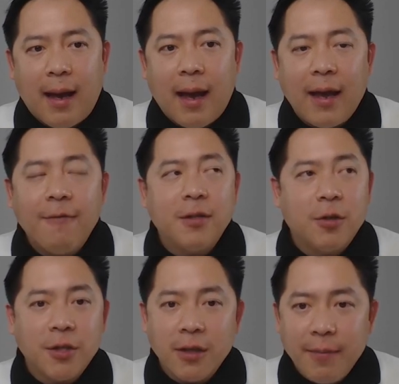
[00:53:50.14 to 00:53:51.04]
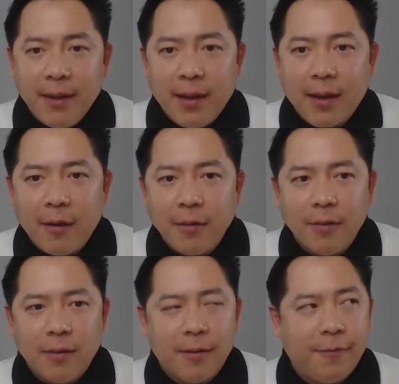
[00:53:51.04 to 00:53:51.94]
I have a social media account,
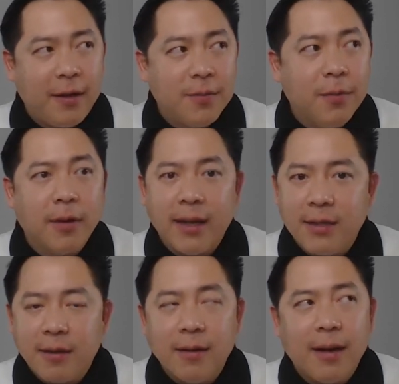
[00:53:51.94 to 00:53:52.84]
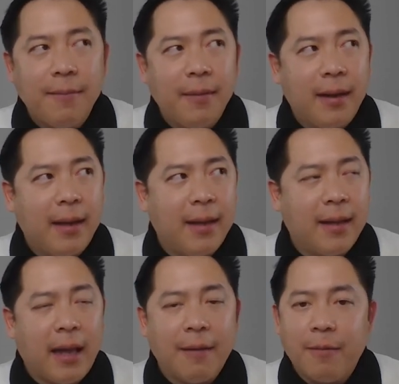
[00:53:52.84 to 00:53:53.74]
Facebook, Instagram, and
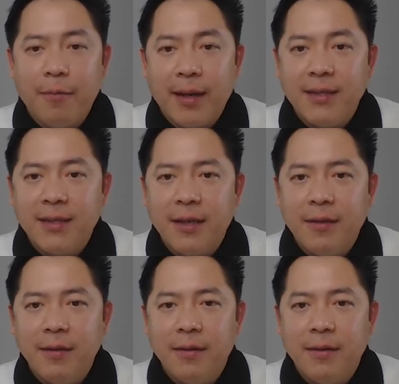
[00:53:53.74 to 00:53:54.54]
I have a Breadseed,